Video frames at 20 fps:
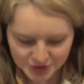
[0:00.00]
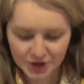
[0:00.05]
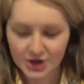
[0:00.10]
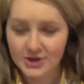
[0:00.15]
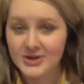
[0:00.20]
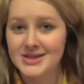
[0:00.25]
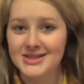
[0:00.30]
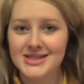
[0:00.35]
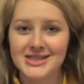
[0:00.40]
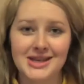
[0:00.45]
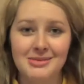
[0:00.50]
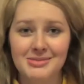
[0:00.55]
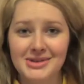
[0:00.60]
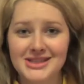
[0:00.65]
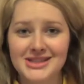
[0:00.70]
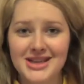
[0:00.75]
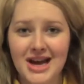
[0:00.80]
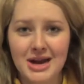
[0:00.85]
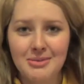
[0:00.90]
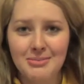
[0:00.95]
show you this because I'm
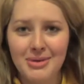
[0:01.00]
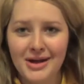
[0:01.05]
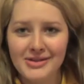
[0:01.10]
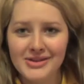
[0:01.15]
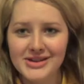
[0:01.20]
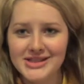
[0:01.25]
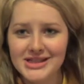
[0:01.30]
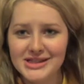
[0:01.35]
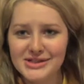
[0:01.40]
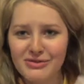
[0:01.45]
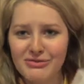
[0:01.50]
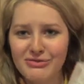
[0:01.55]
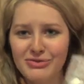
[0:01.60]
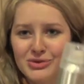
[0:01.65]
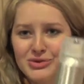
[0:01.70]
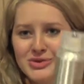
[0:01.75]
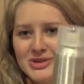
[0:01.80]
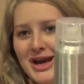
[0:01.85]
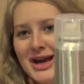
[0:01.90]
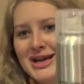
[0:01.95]
excited by this. It's a
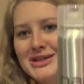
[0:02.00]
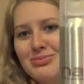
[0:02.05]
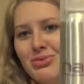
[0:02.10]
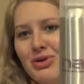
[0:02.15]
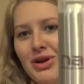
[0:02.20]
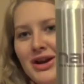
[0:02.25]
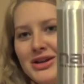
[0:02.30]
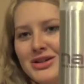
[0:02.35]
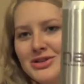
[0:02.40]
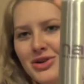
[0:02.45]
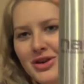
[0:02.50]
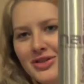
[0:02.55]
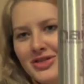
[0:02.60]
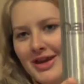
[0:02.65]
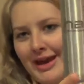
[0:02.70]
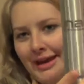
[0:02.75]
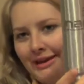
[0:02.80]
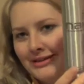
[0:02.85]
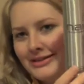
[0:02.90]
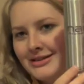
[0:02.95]
full-size product. Look at
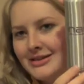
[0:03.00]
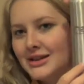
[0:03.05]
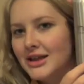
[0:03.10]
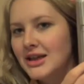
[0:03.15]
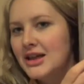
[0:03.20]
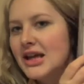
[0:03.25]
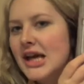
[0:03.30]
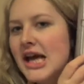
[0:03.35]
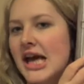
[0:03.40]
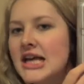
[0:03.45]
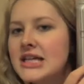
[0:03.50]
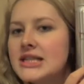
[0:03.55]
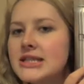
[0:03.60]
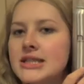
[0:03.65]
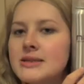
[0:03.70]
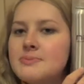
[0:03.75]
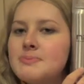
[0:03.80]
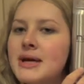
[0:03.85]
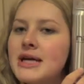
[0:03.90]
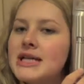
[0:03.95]
that.
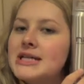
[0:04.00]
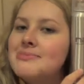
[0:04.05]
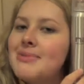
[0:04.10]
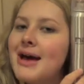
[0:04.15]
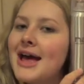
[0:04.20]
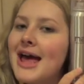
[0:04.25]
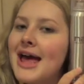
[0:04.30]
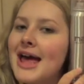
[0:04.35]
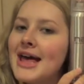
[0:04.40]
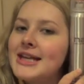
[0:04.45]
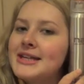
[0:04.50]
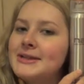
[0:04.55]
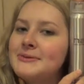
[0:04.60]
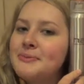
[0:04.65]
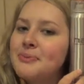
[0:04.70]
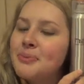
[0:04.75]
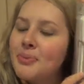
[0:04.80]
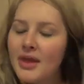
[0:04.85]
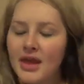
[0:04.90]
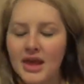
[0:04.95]
It's big as my head.
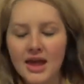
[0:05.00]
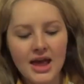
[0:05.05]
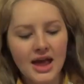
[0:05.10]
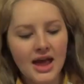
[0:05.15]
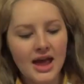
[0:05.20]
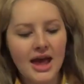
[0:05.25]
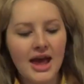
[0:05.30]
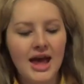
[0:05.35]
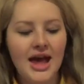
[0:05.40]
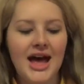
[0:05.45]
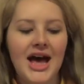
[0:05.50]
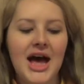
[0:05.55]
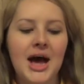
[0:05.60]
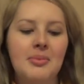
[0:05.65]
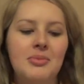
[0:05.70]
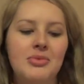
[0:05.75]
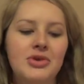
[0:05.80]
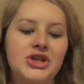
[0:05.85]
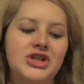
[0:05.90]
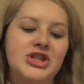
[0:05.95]

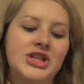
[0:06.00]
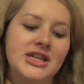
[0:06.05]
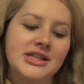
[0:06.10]
Which